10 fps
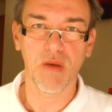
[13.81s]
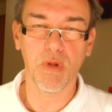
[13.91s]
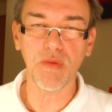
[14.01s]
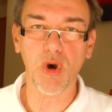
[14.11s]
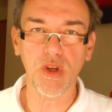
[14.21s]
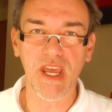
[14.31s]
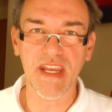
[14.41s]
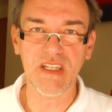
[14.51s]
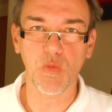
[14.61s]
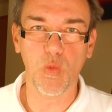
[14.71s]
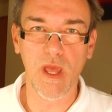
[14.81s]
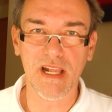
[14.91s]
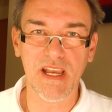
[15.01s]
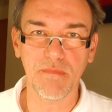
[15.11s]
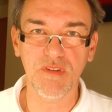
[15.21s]
Moin Moin and
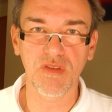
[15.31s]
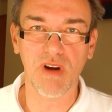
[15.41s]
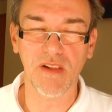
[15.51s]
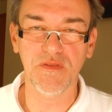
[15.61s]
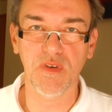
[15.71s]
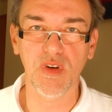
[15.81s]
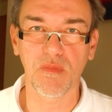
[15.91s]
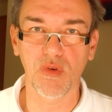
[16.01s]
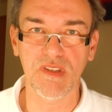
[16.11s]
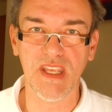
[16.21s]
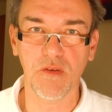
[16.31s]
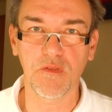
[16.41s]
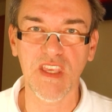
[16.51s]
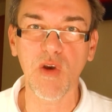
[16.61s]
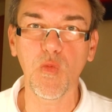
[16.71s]
welcome to Ralfs Foto-Bude. A
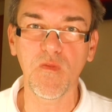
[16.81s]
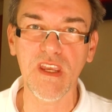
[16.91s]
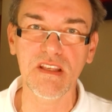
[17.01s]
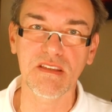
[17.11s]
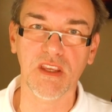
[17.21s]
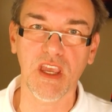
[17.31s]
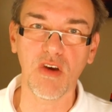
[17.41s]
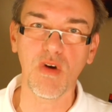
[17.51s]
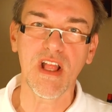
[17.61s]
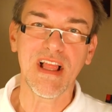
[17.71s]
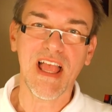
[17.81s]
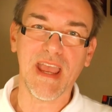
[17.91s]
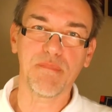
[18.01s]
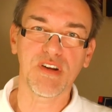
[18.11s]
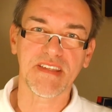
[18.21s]
few weeks ago
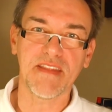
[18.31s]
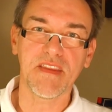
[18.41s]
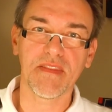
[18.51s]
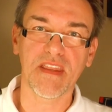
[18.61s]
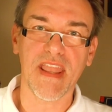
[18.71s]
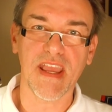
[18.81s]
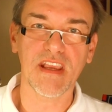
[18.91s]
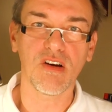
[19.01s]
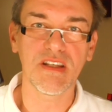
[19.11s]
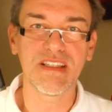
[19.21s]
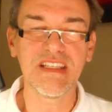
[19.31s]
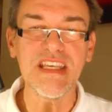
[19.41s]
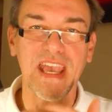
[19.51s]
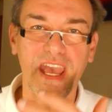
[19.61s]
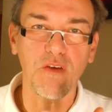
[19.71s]
I presented the Nikon
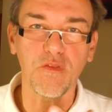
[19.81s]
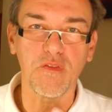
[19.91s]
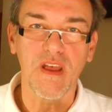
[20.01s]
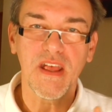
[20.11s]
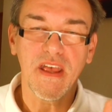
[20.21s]
Df.